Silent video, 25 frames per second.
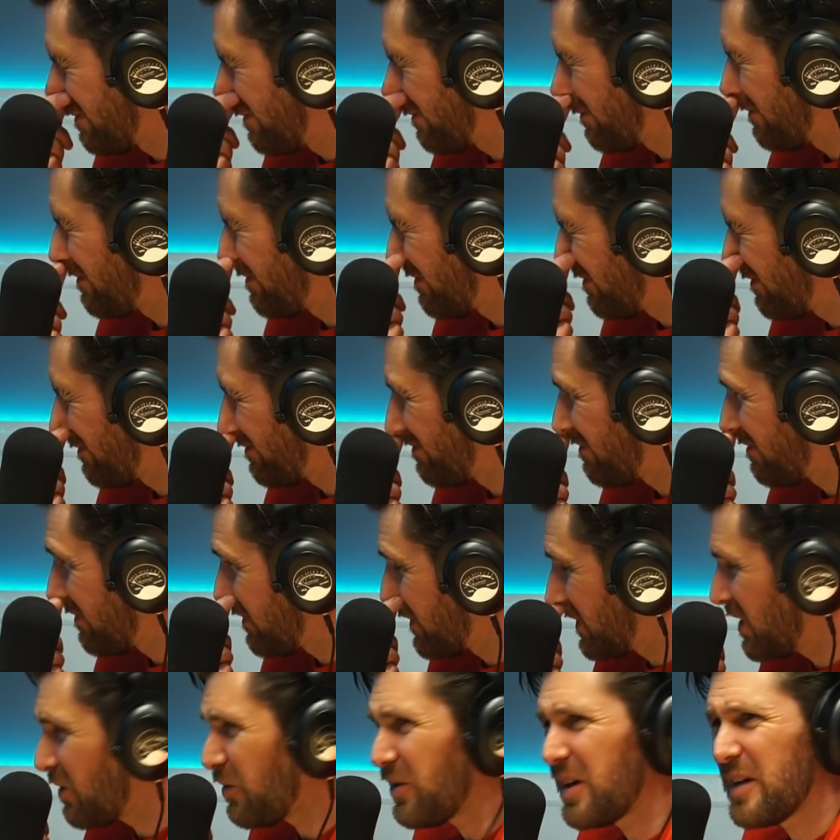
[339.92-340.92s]
I've got questions
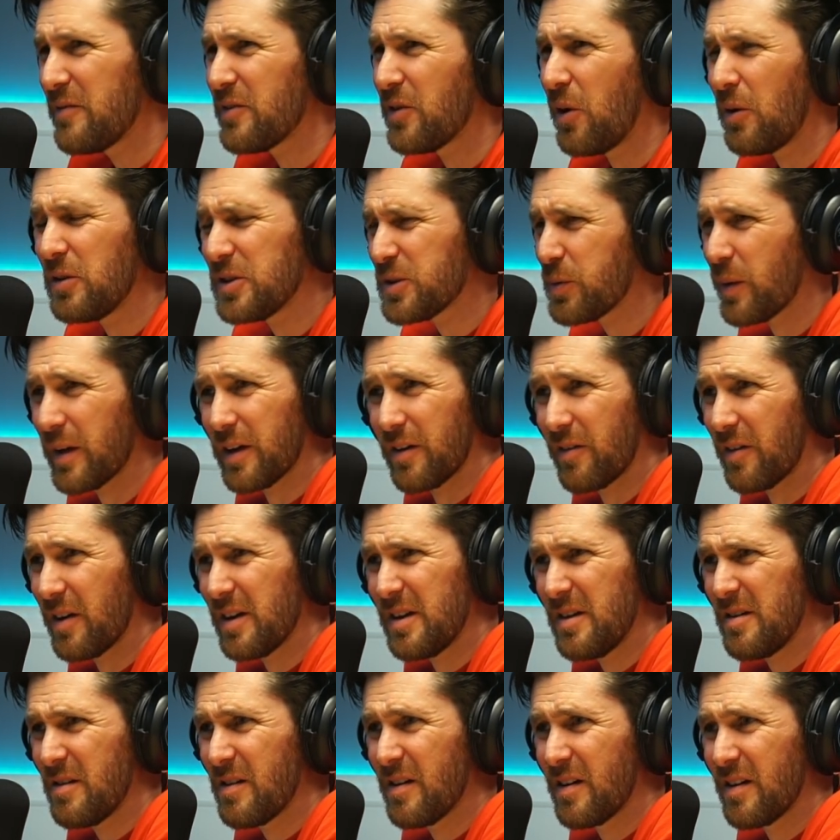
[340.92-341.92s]
here. You're from, not even on Twitter, are you?